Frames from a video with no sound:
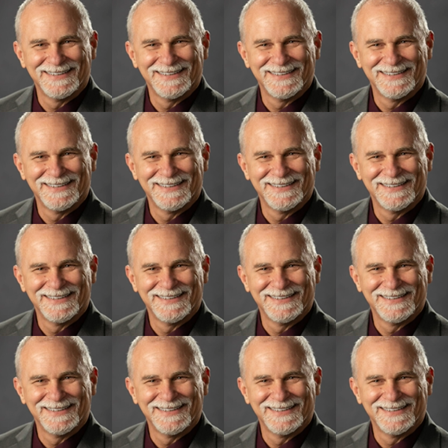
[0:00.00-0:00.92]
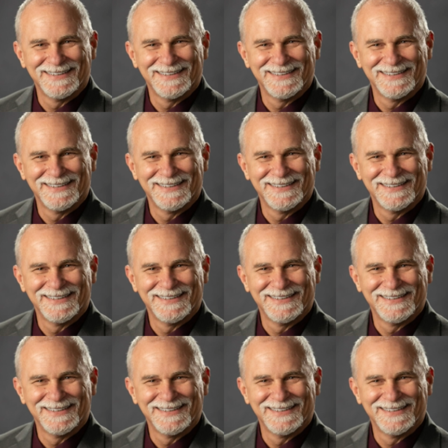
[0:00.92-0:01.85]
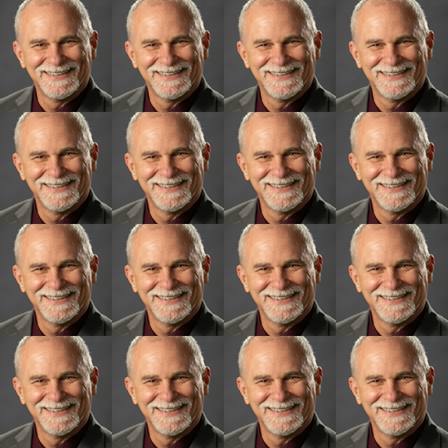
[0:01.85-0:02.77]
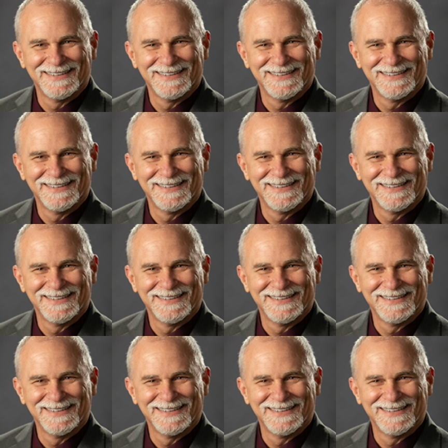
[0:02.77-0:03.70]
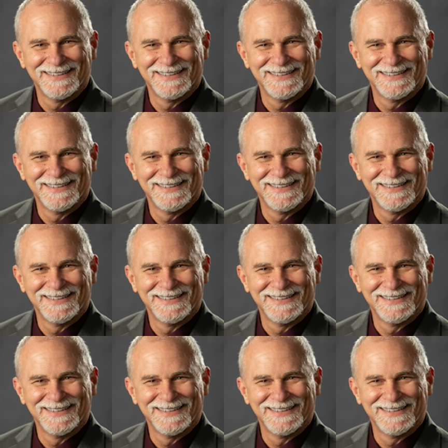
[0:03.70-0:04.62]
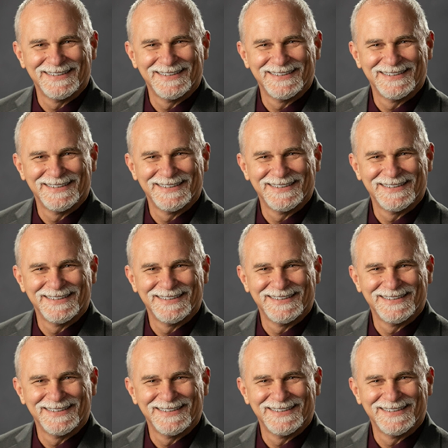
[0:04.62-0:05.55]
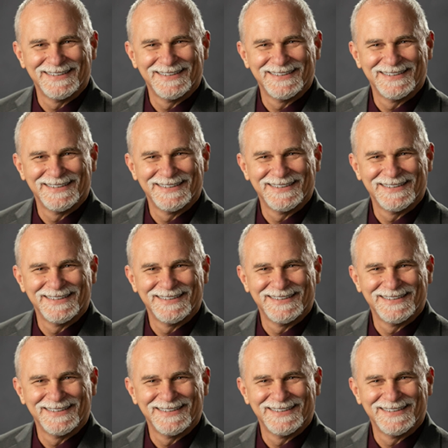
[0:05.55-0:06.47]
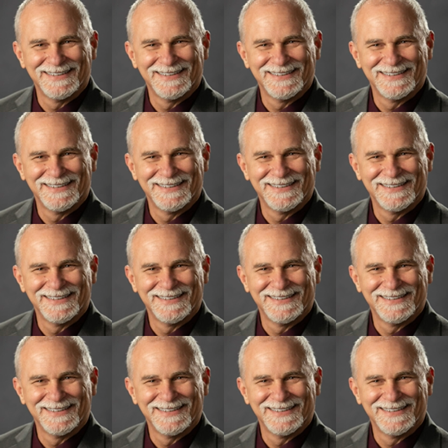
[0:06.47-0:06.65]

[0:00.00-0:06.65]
The face doesn't move, so there is nothing to read.